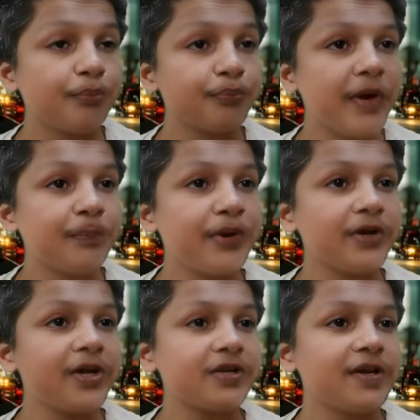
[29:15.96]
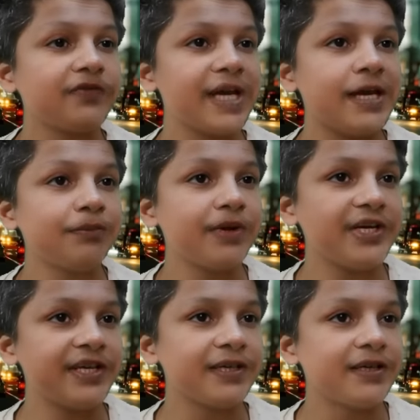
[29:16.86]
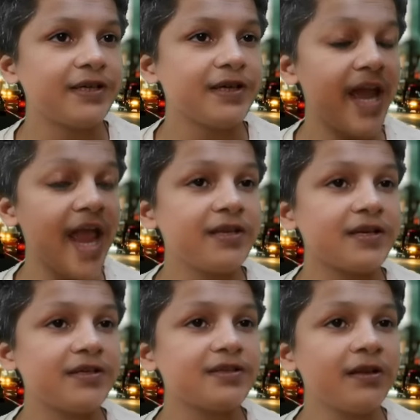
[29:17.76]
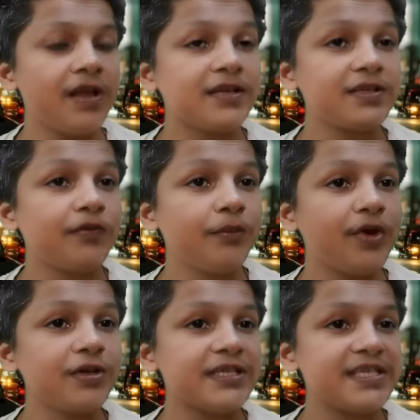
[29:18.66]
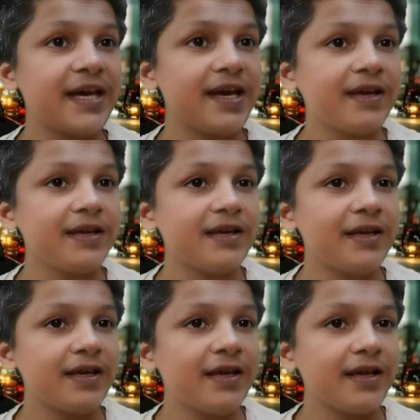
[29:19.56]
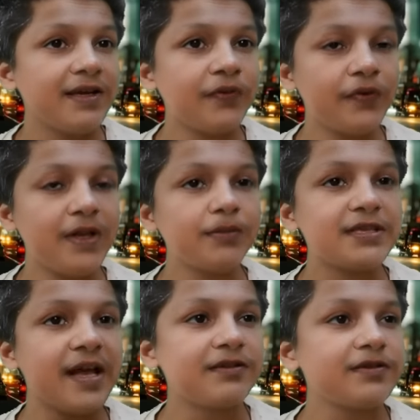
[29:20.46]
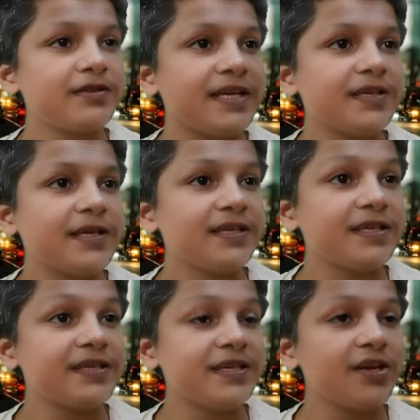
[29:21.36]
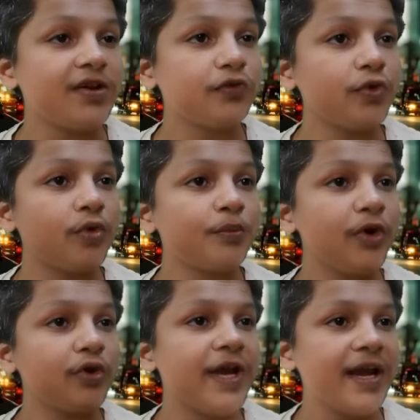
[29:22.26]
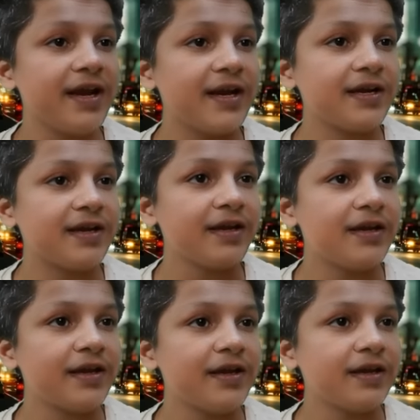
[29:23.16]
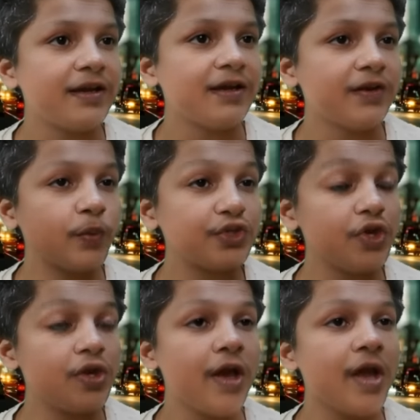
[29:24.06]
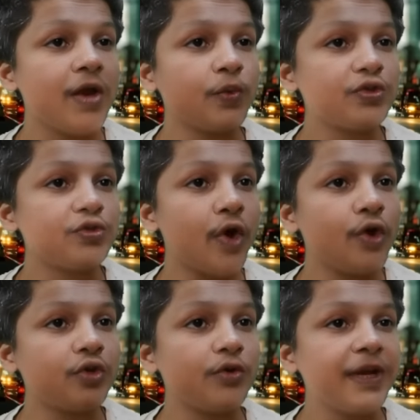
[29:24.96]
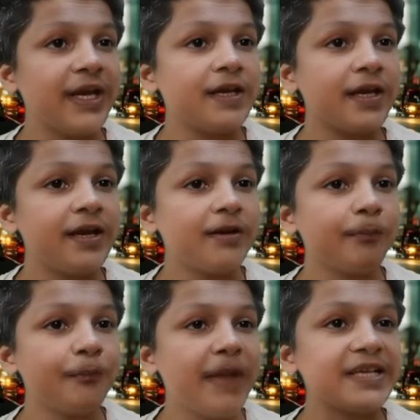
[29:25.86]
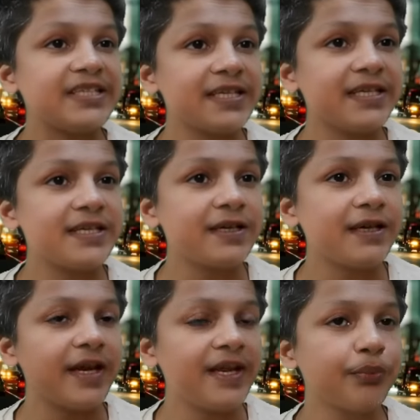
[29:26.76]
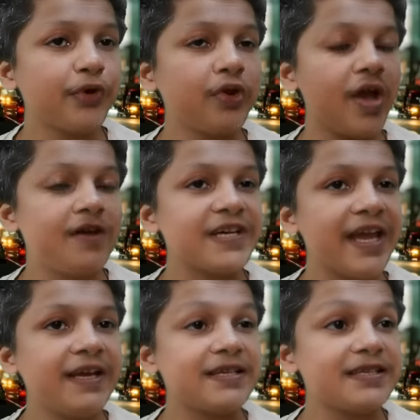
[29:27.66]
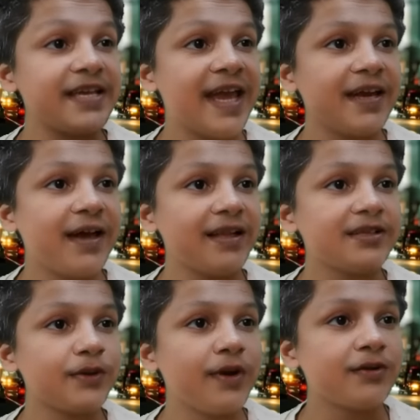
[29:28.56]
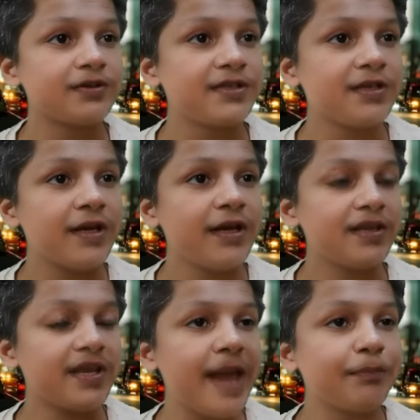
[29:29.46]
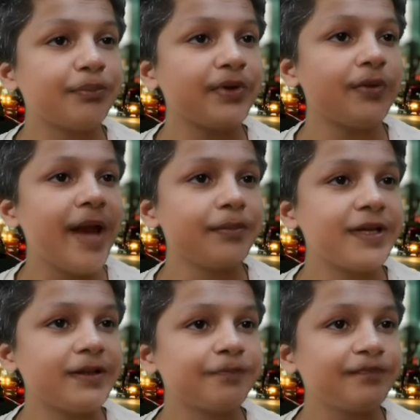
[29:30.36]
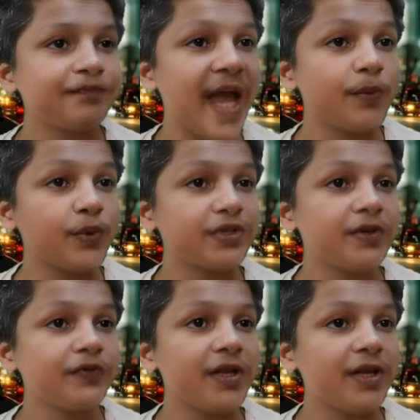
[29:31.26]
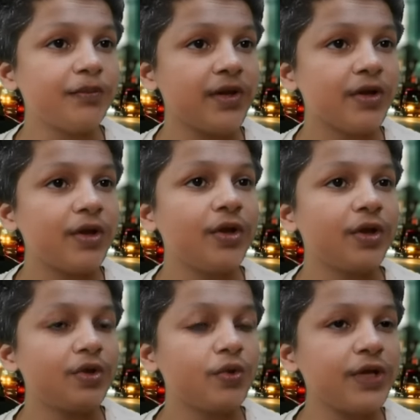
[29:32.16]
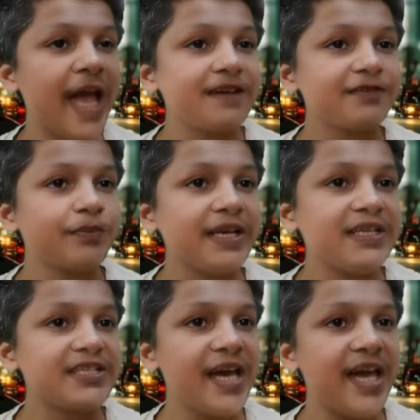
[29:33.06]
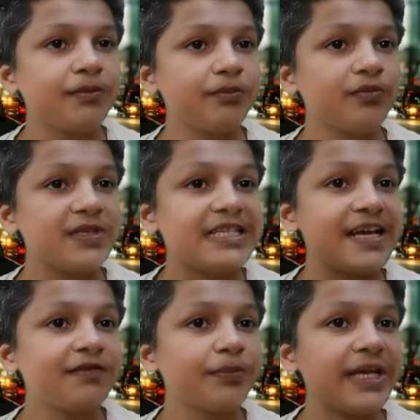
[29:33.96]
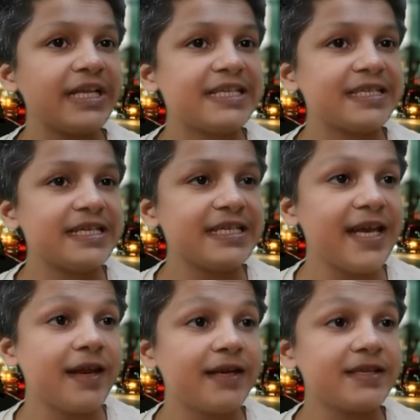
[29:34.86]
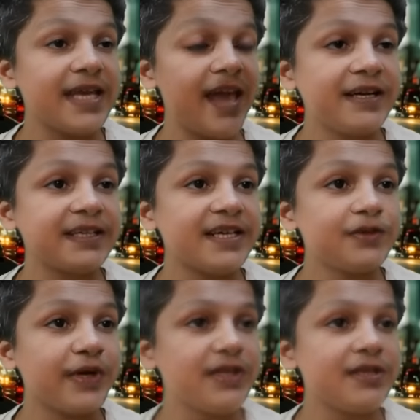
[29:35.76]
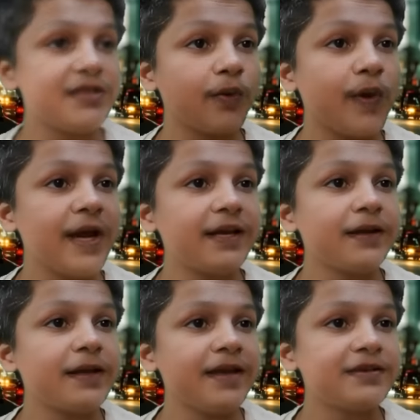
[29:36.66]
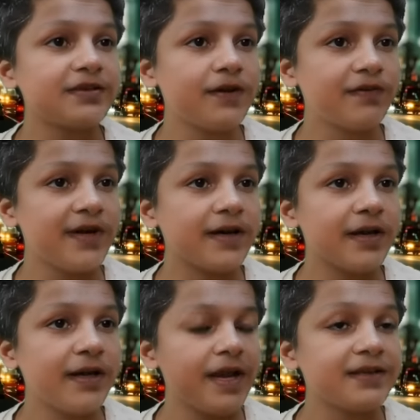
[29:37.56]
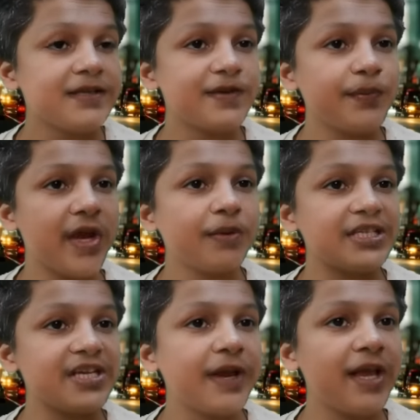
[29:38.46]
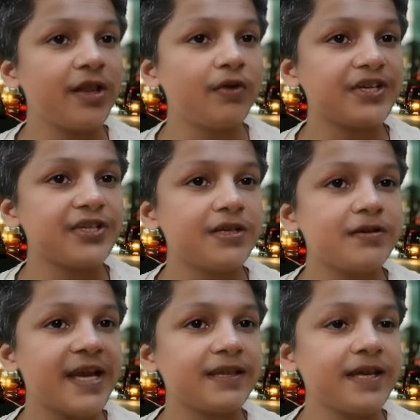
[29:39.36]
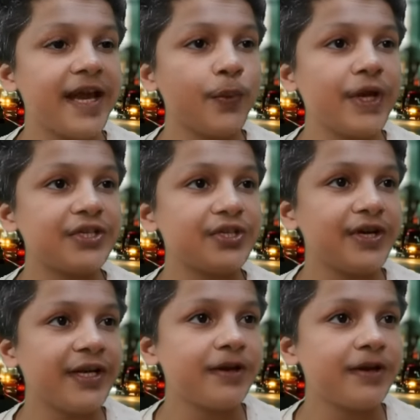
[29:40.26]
a product of time period and there is a lot of modern talk. The film is also set in the city of Gomorrah, which along with Sodom in mentioned in the book of Genesis and all throughout the Hebrew Bible. I wish the film could have spent time developing this city and its heritage, but it's quietly glanced over and just become a typical location to set the adventure in.